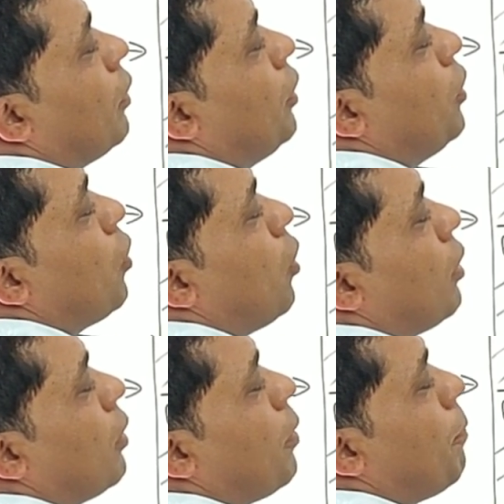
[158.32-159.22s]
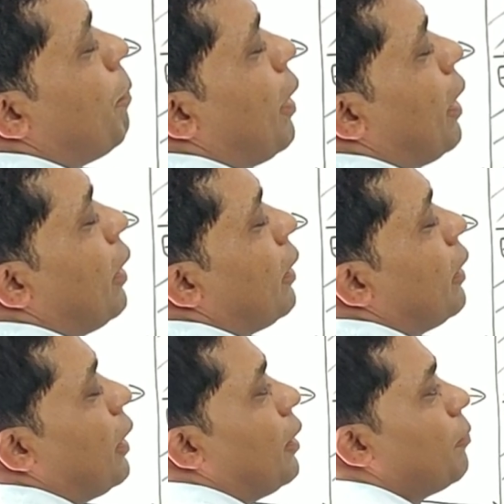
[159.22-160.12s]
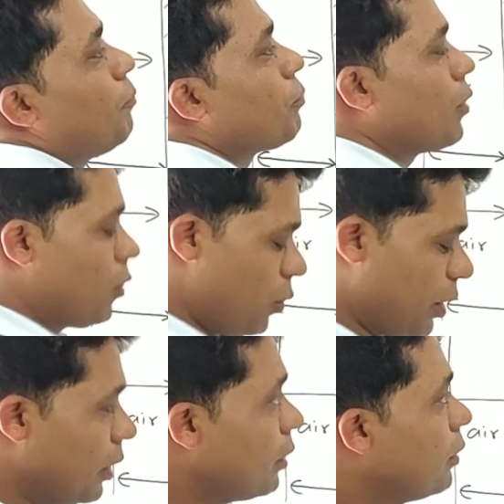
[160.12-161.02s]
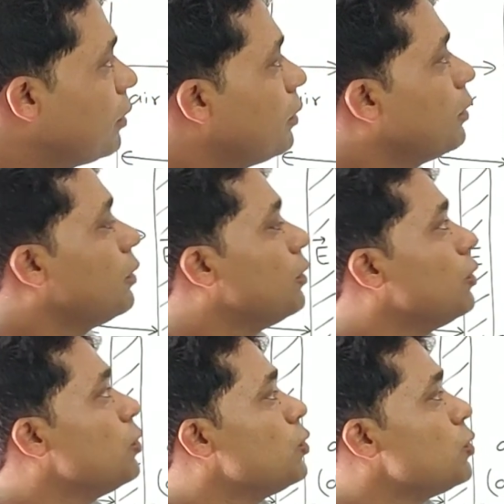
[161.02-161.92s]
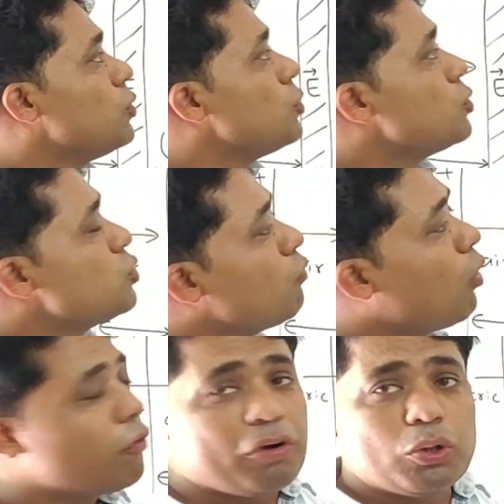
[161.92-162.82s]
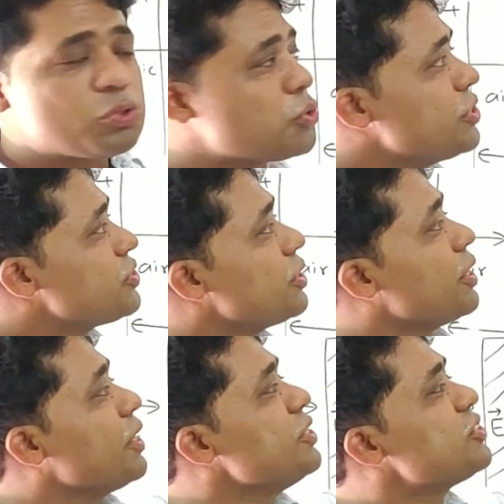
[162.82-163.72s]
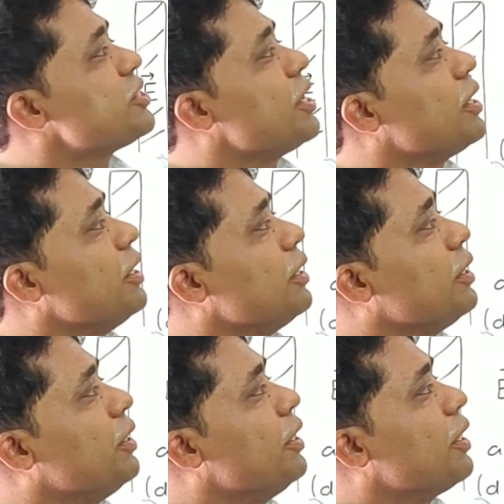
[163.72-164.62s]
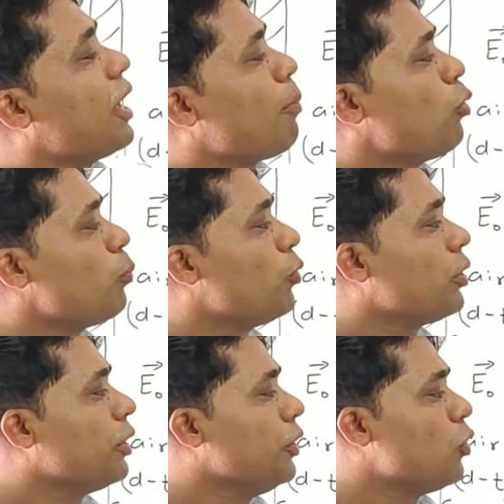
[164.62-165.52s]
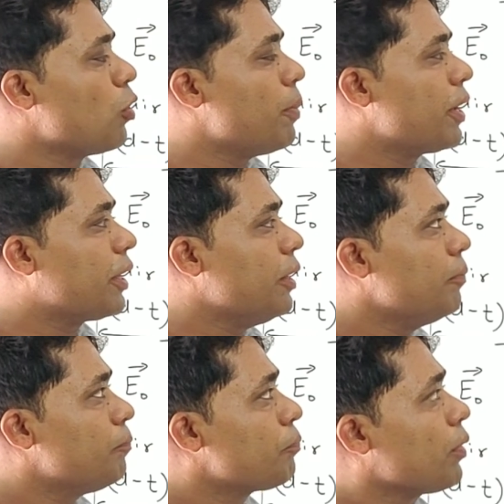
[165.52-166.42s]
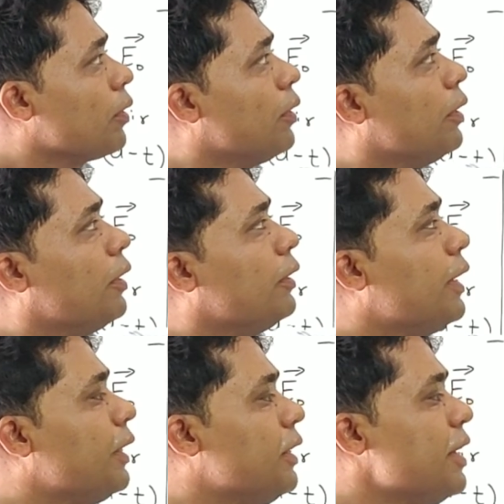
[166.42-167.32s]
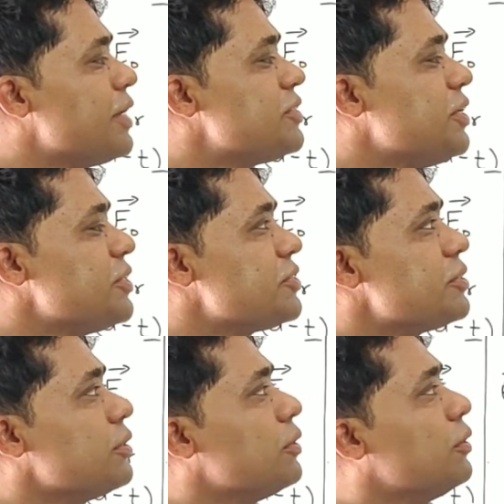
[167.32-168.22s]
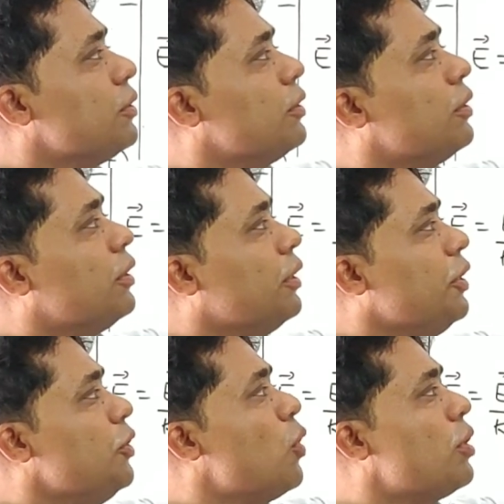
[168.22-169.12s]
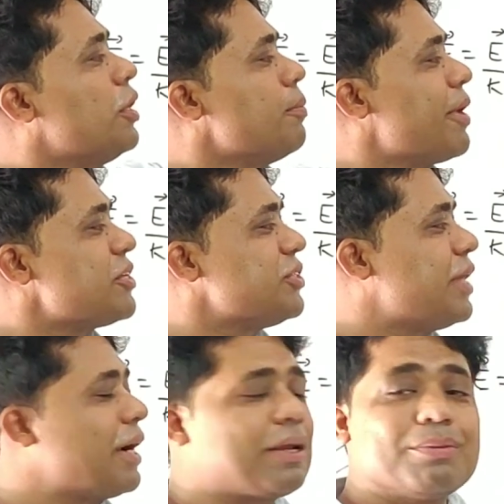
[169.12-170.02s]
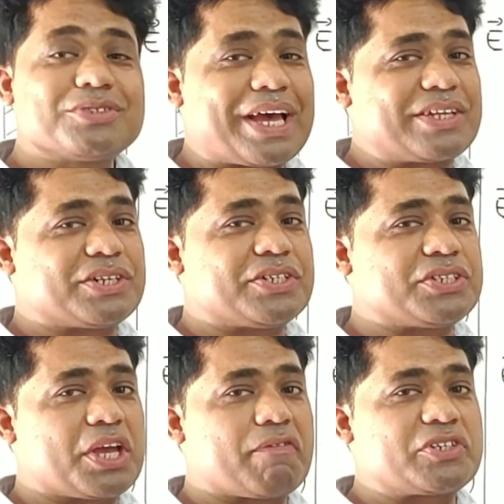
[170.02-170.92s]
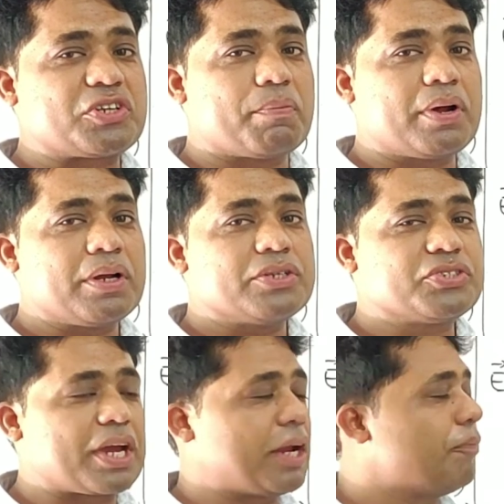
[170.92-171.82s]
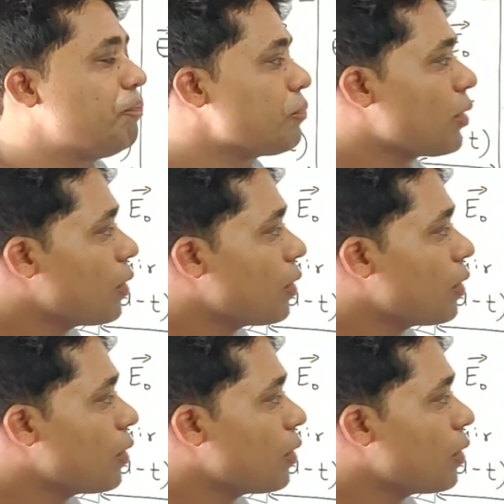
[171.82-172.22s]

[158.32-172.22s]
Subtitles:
E naught by K. Okay. So what we'll do, students? Instead, here I'm going to put E naught by K, that T as it is, E naught D minus C, that terms as it is. Equation number second.